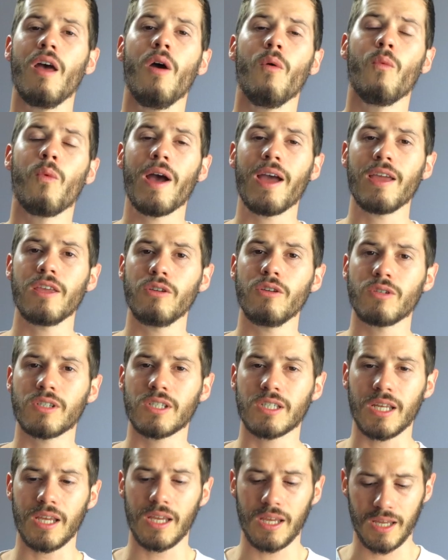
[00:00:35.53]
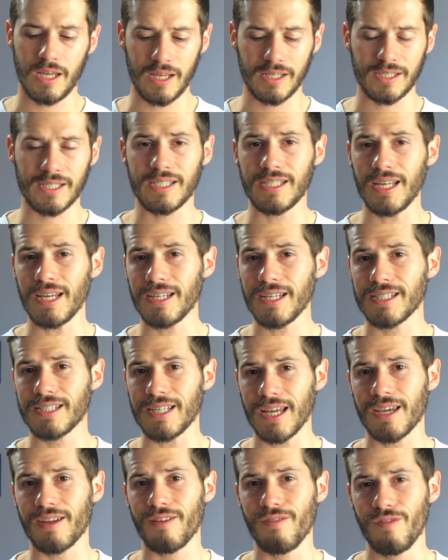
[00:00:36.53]
where you see
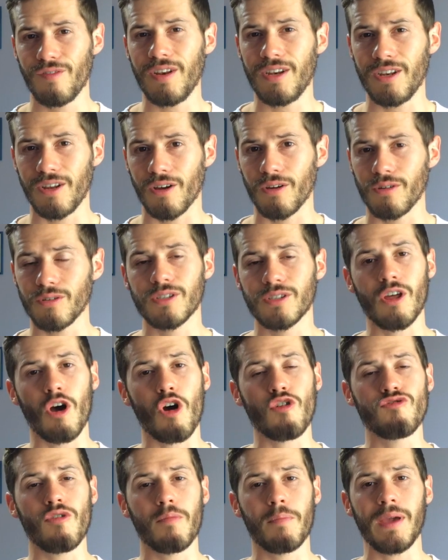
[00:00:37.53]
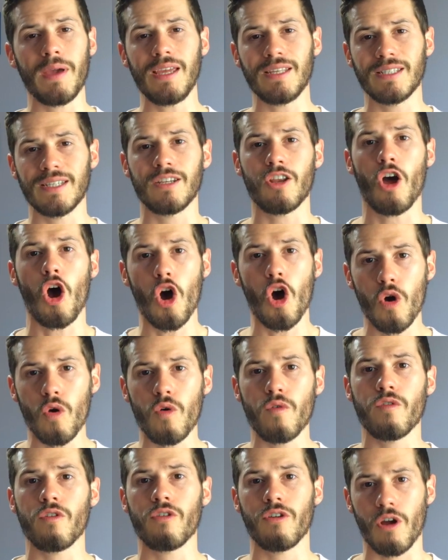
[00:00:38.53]
6-second videos that are repeated
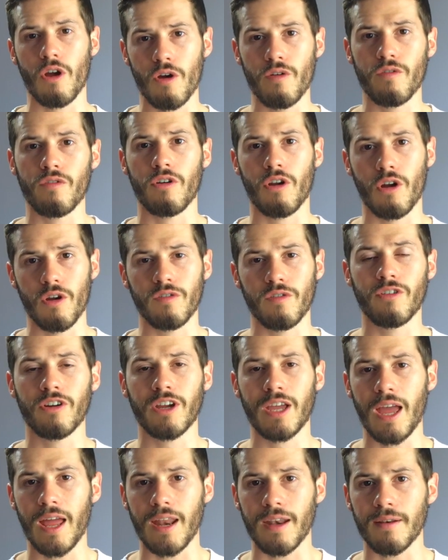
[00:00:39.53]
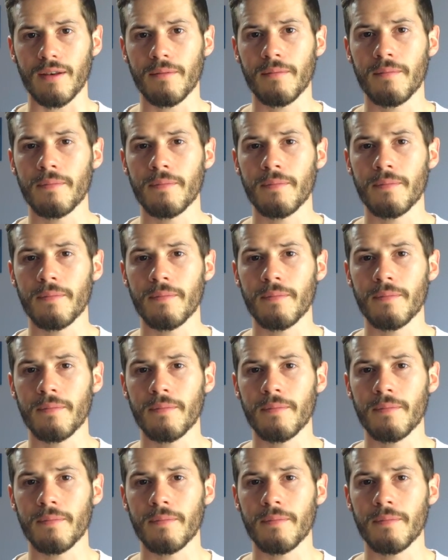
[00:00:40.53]
over and over and over again.